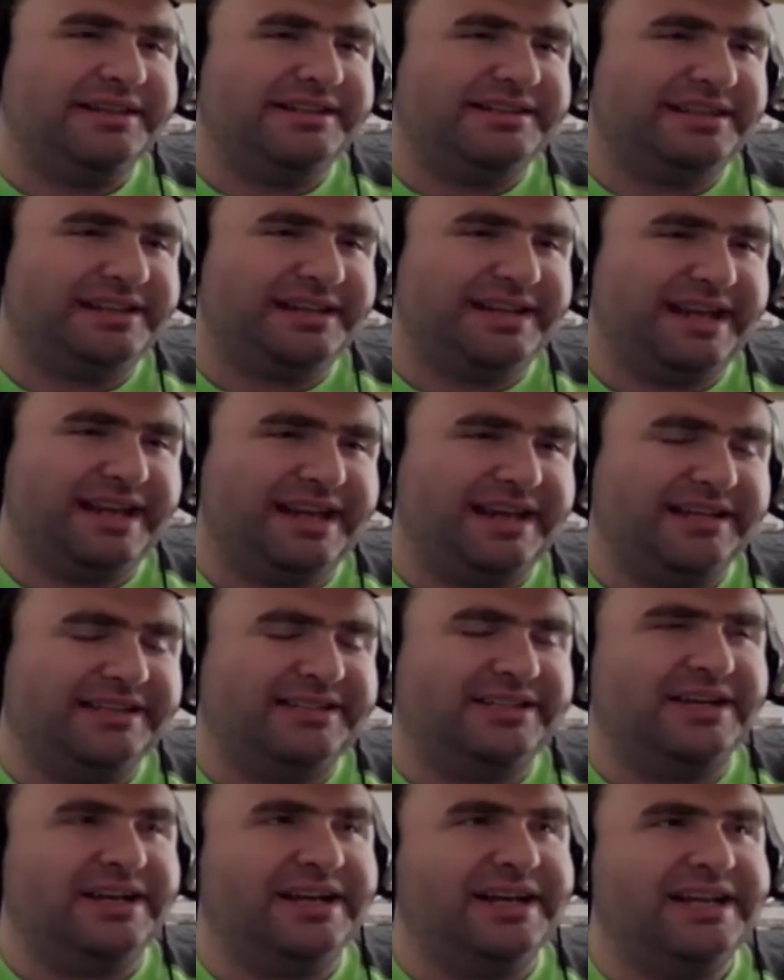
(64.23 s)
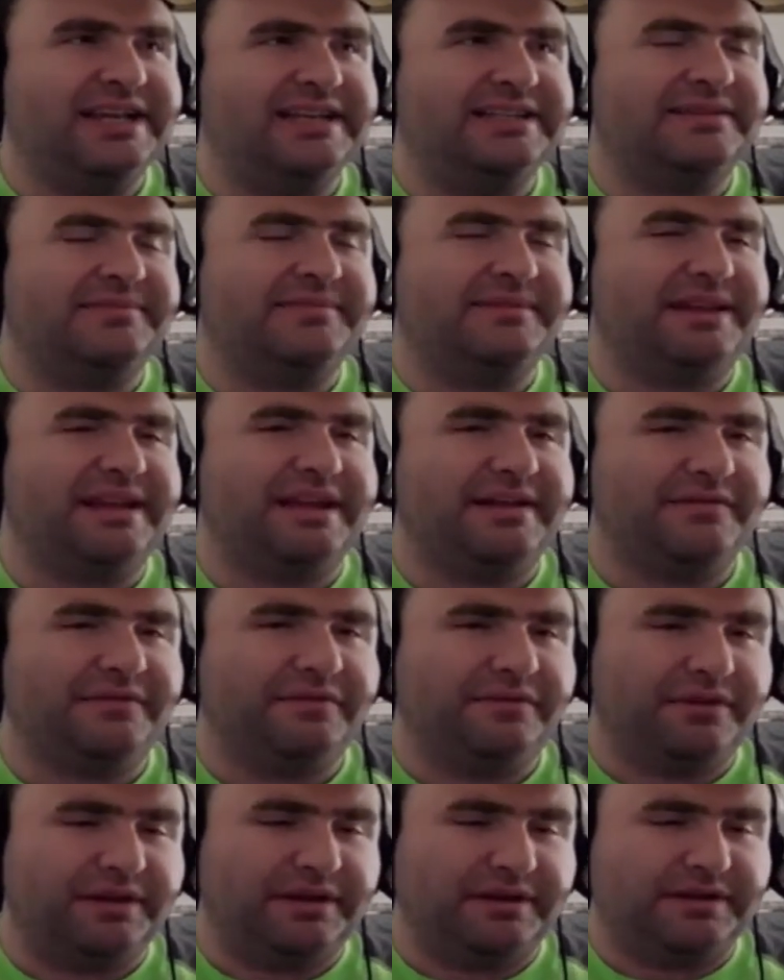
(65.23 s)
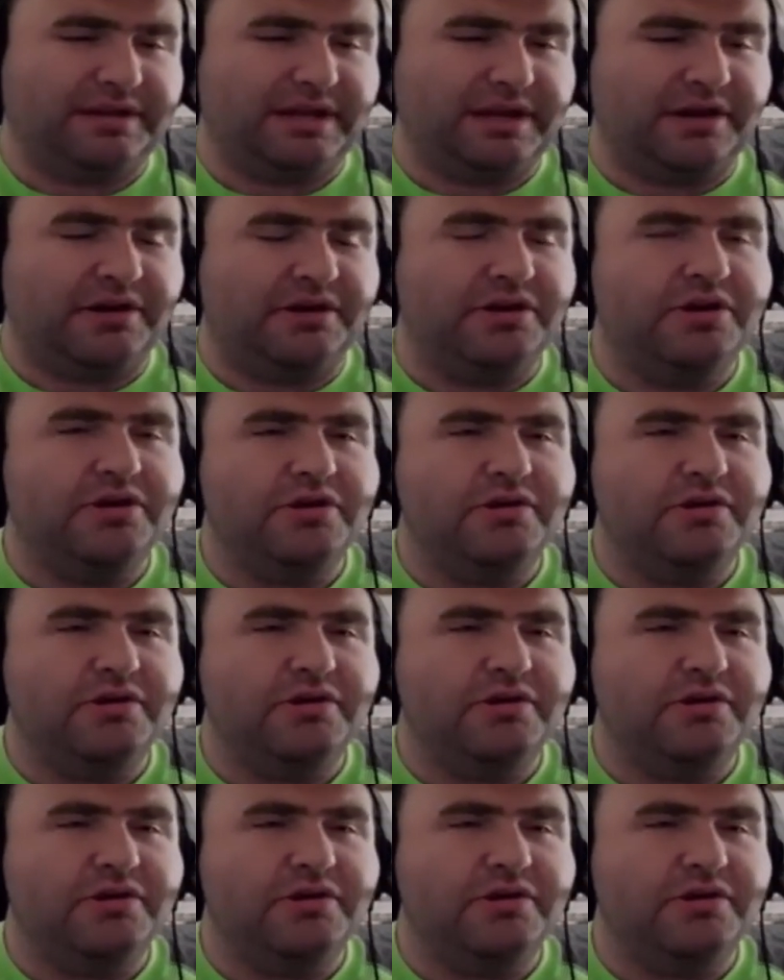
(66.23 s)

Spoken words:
So yeah, so I guess they really have no luck there.